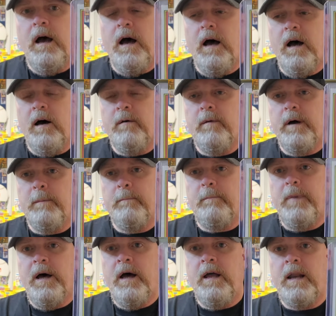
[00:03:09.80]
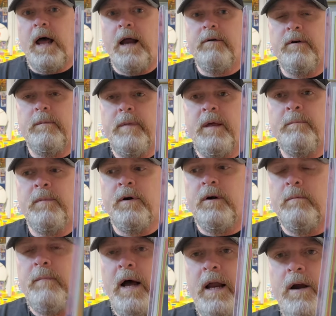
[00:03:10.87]
But I
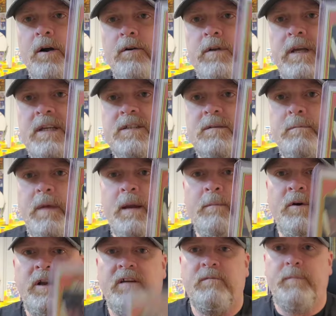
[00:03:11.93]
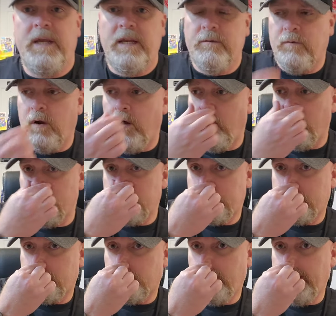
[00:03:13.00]
remember my earliest memory of Pete
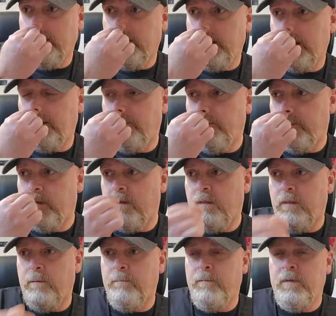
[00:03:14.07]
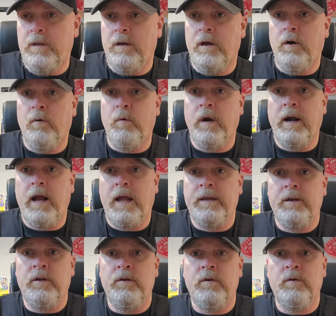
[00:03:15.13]
Rose, really, you know, where I
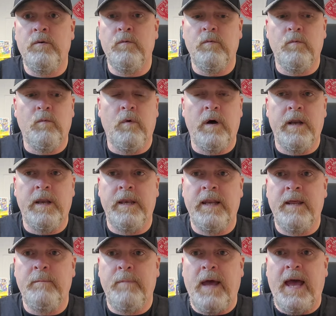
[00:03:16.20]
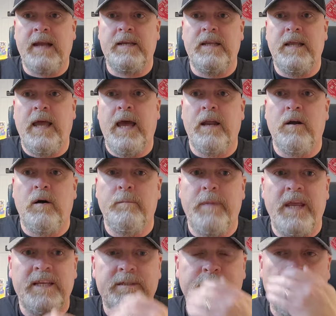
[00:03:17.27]
knew what an impact he had on
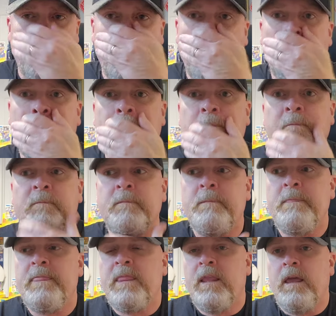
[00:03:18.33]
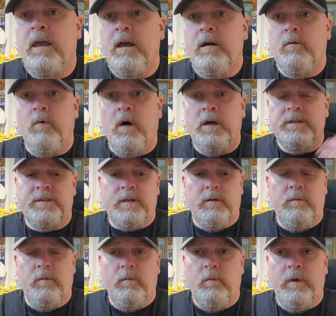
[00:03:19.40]
baseball, was
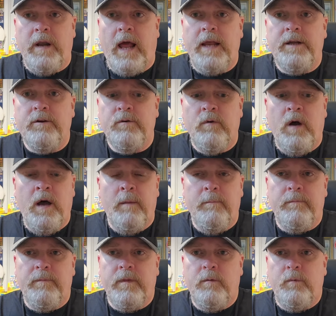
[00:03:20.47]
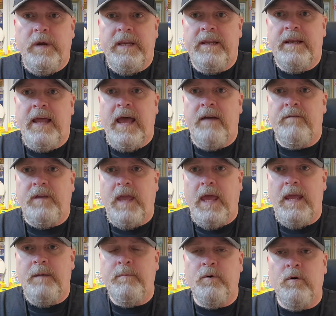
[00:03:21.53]
when I grew up. We didn't have
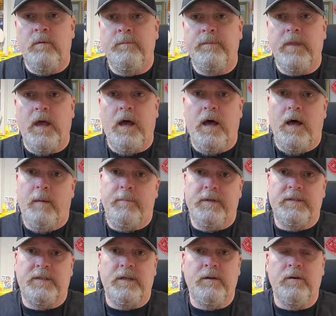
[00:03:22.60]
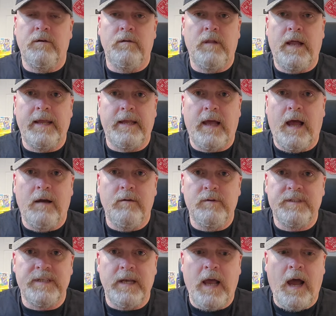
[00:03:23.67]
cable up until like I
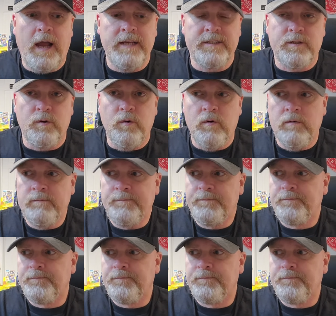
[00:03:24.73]
was in high school.